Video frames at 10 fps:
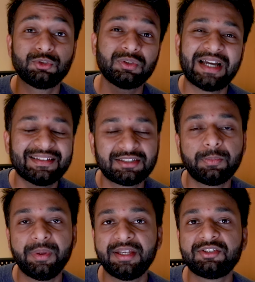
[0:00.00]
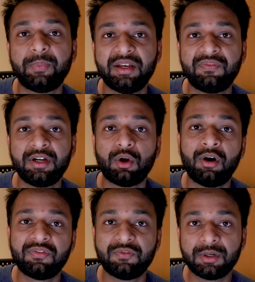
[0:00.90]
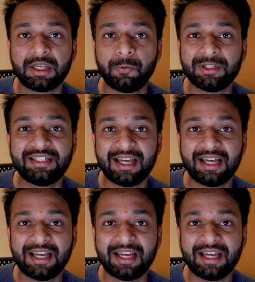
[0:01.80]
So that's the biggest benefit of working with